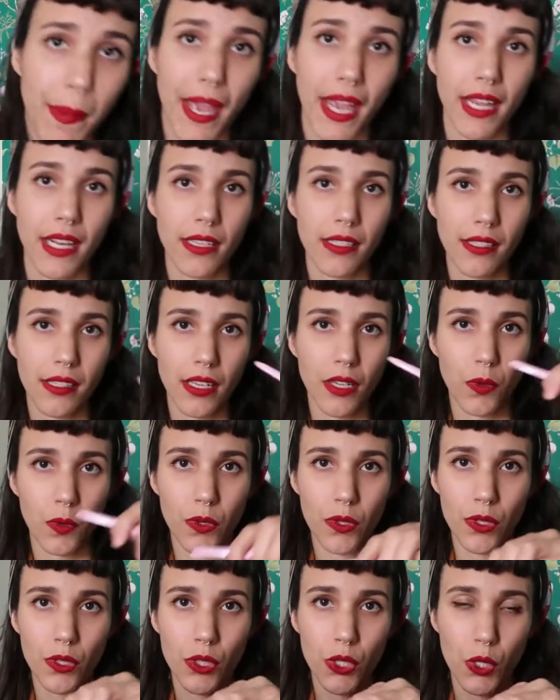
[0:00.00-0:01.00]
bangs in
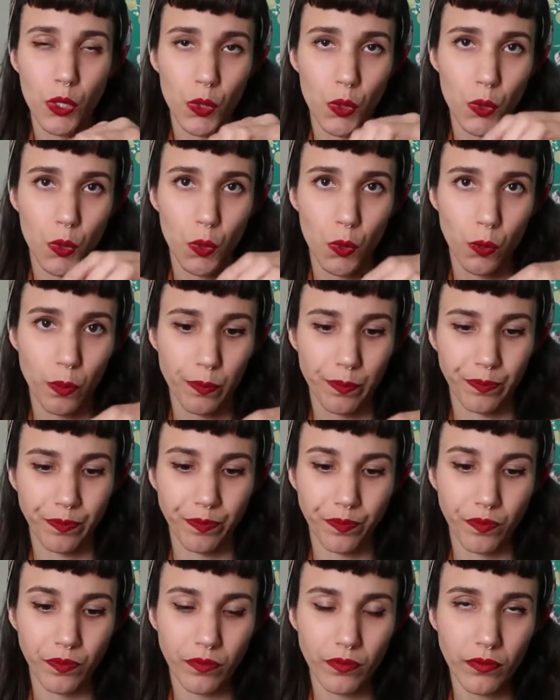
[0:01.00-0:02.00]
order to
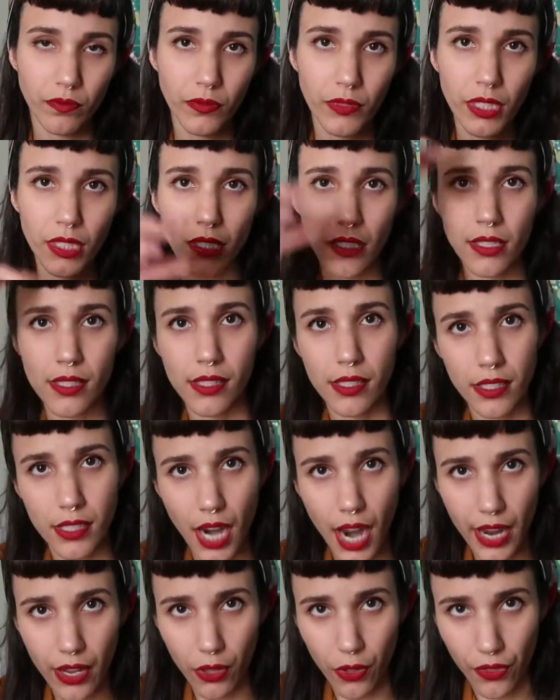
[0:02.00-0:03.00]

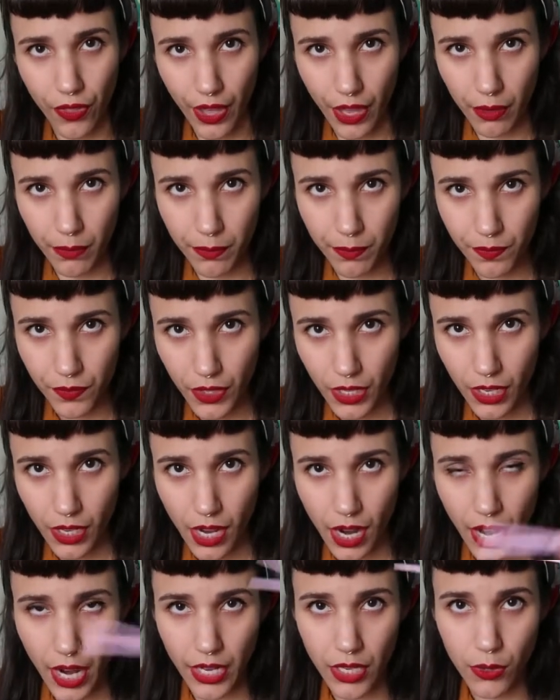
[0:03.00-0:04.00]
style them,
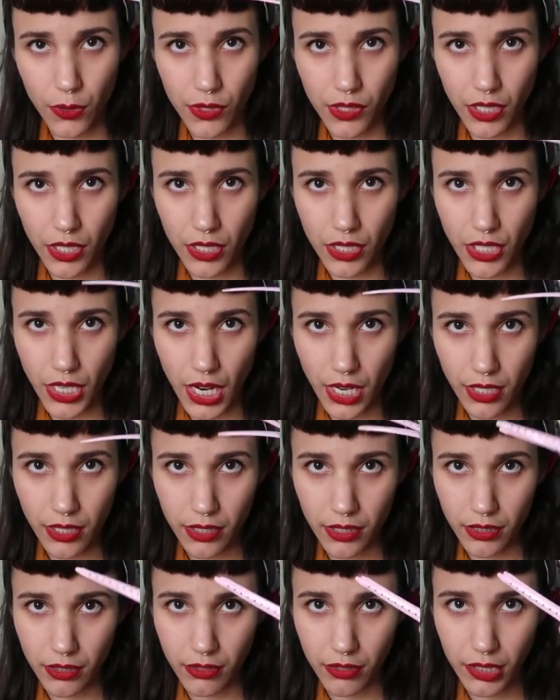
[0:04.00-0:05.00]
I use a duck
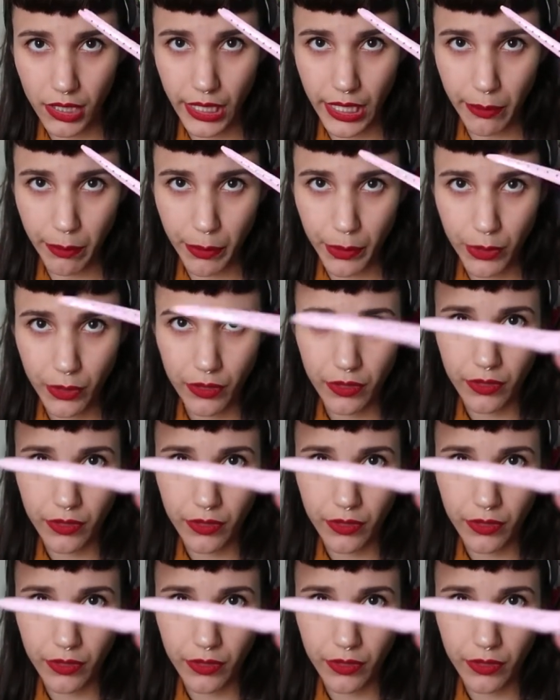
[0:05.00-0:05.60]
clip